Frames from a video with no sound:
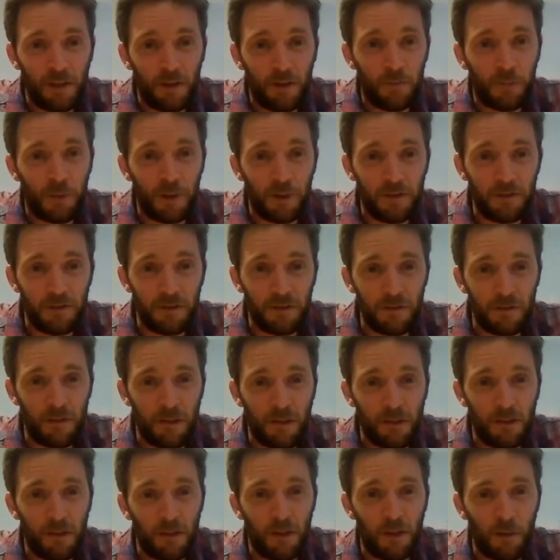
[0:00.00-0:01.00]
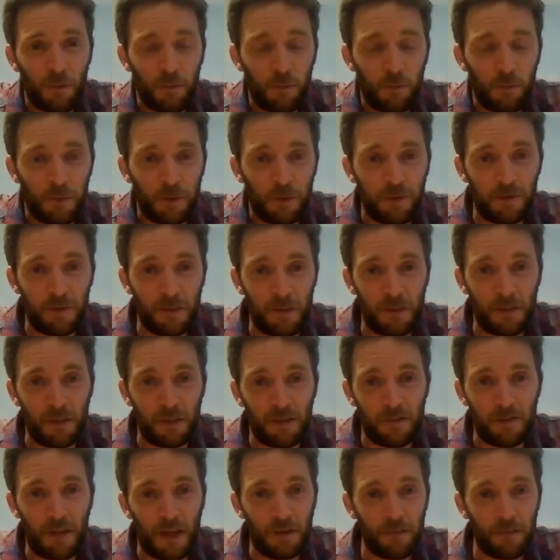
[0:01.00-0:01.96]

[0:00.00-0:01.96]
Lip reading: good person to look up and to